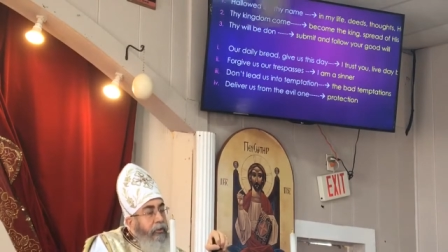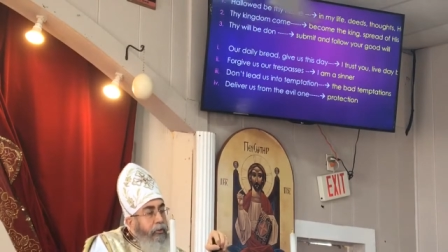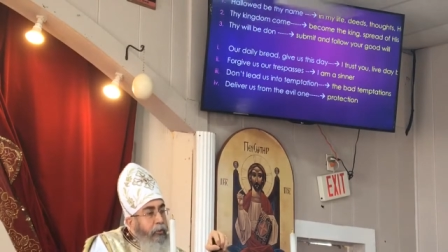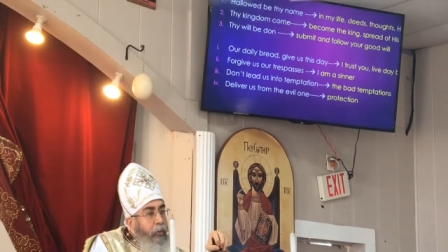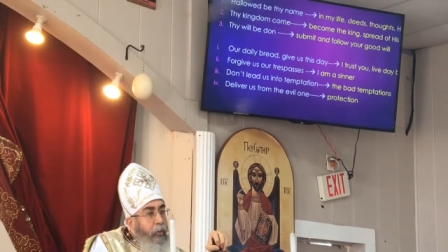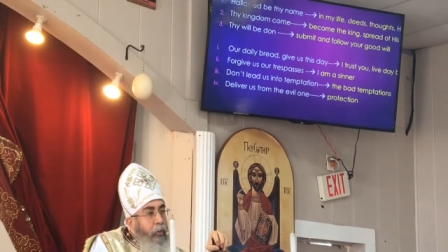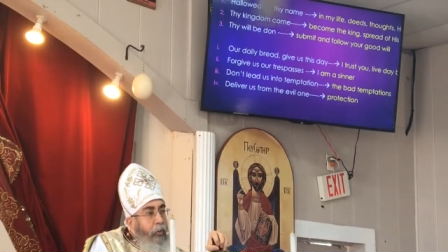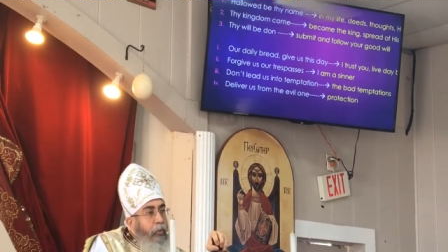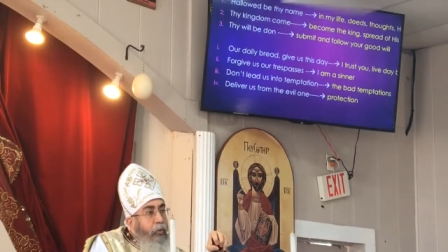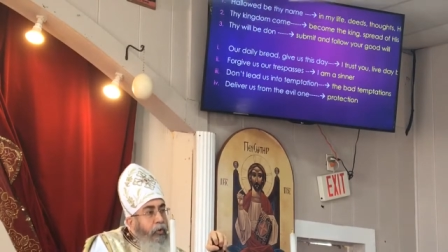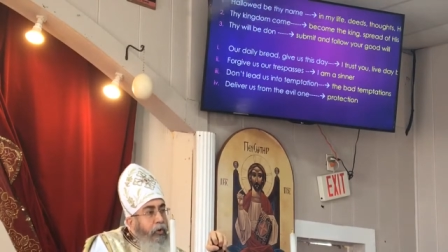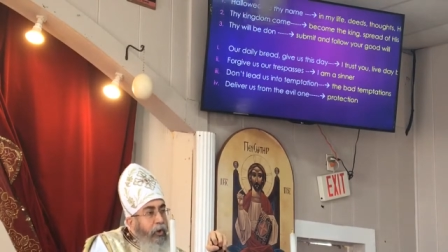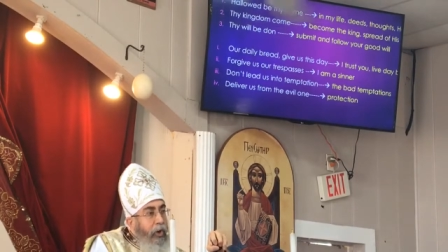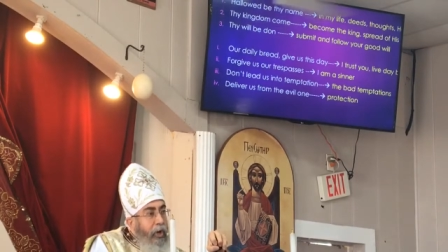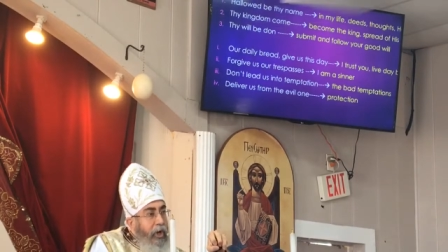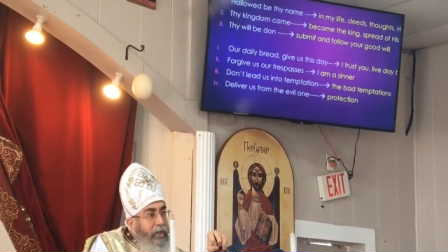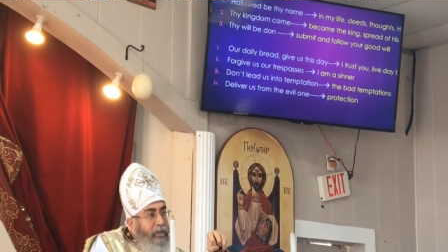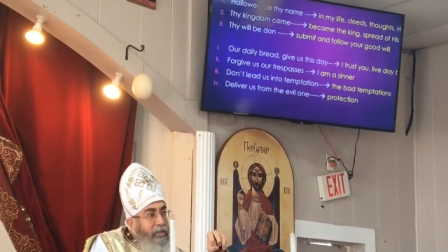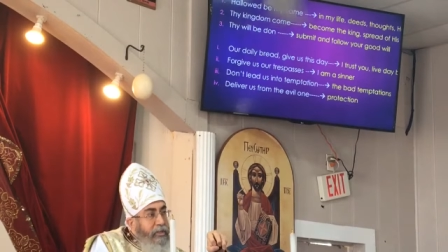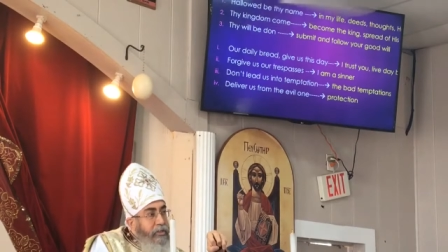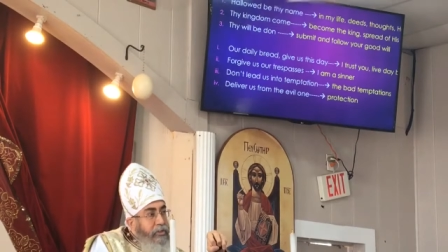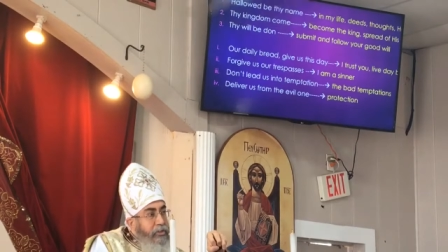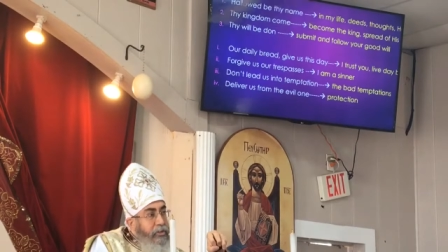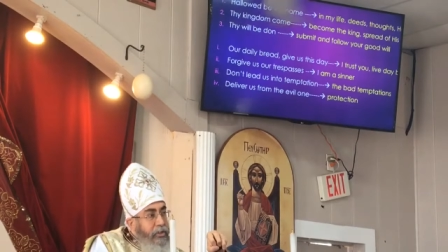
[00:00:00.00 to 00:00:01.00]
through
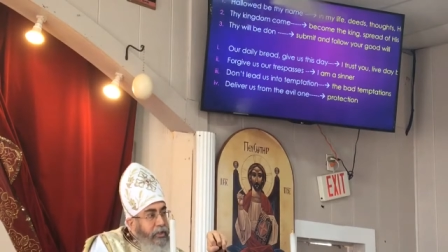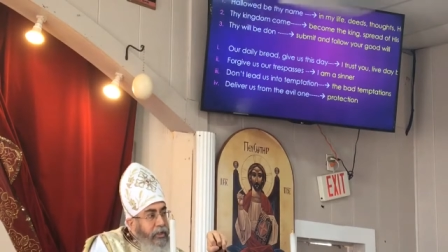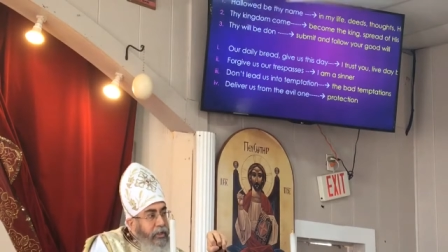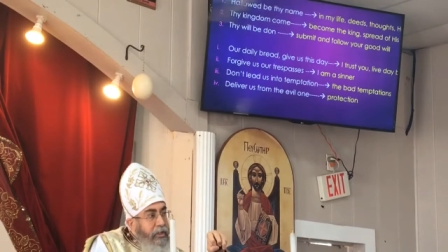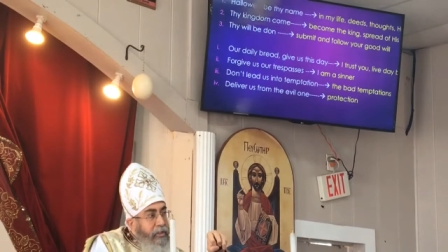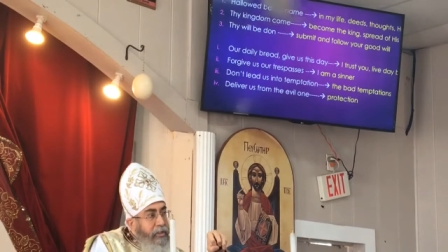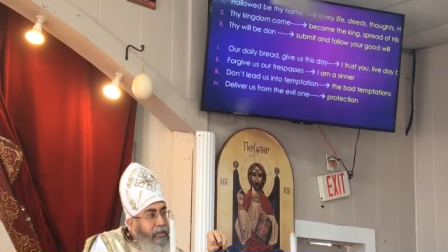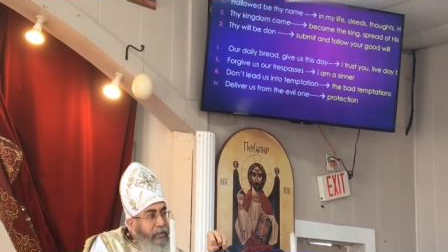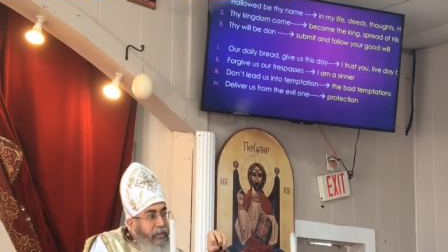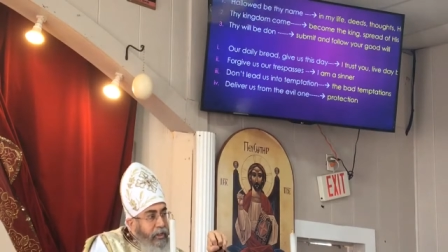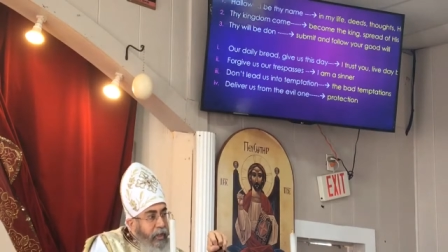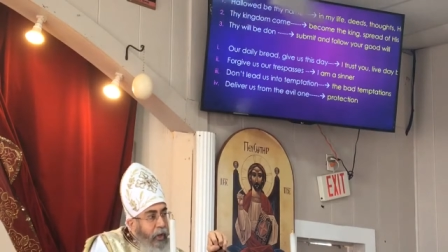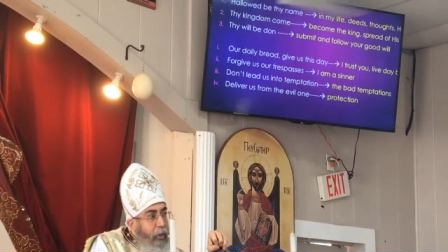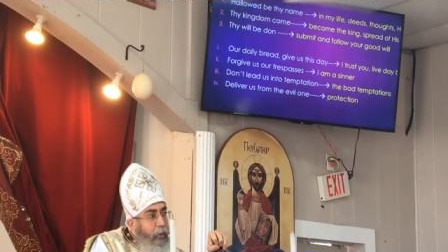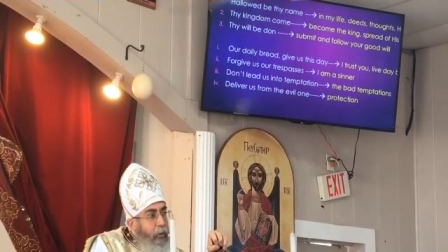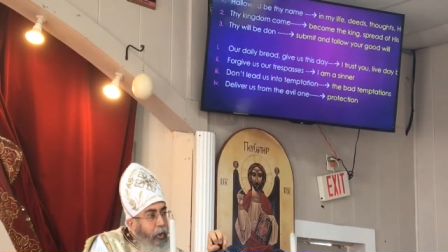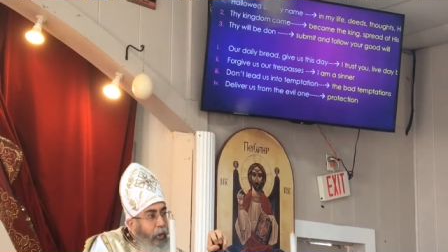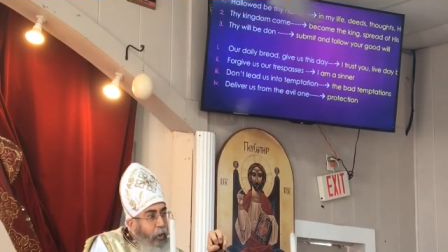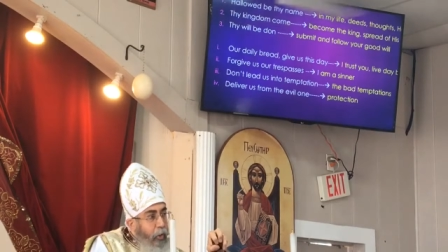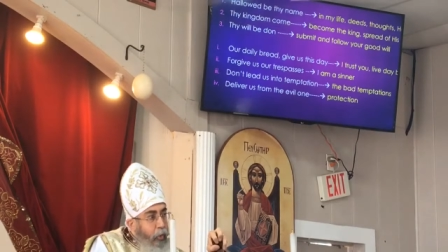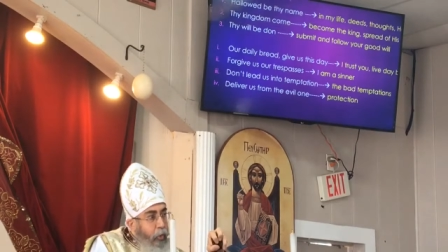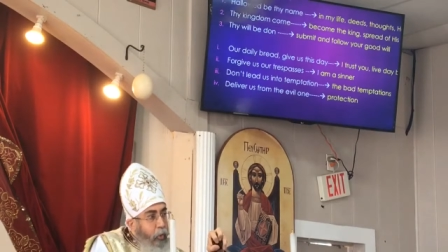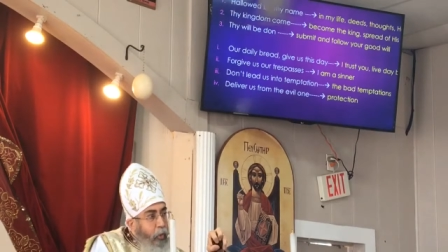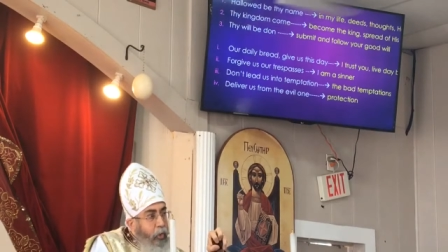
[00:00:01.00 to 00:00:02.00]
Christ Jesus
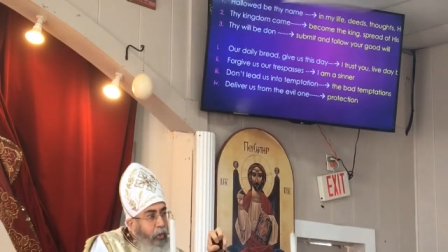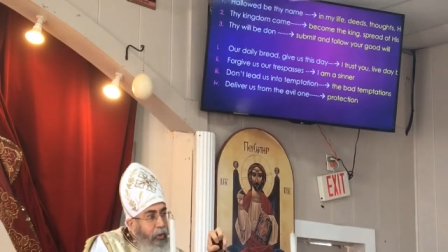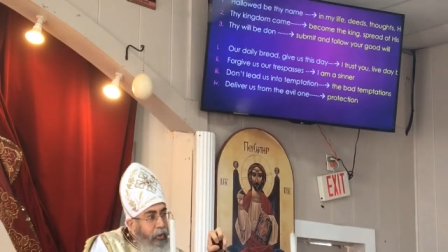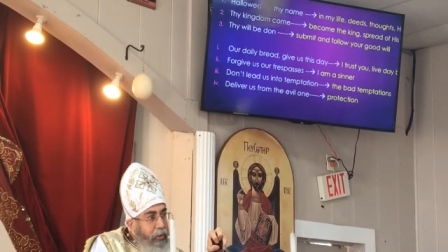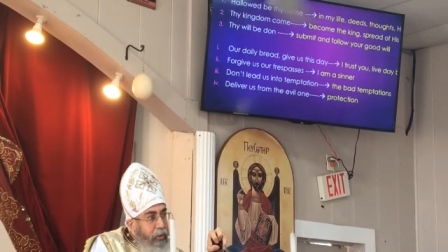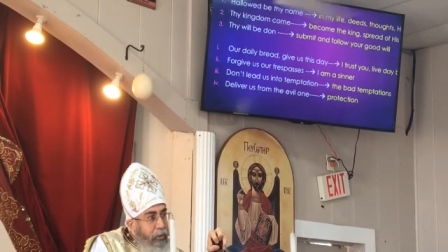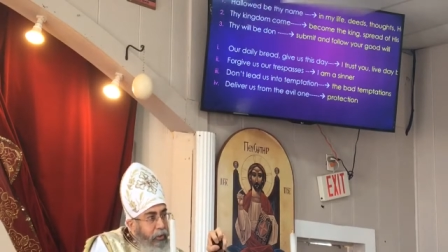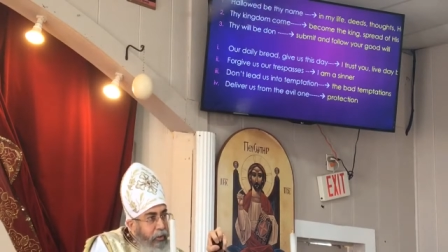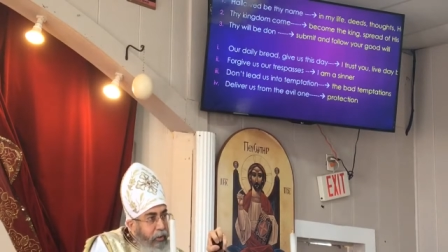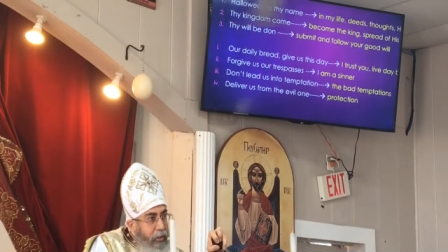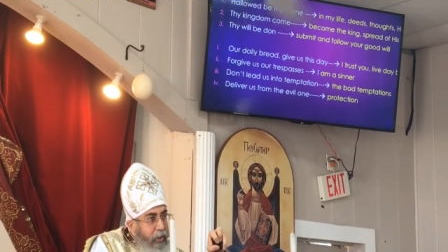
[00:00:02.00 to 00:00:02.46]
our Lord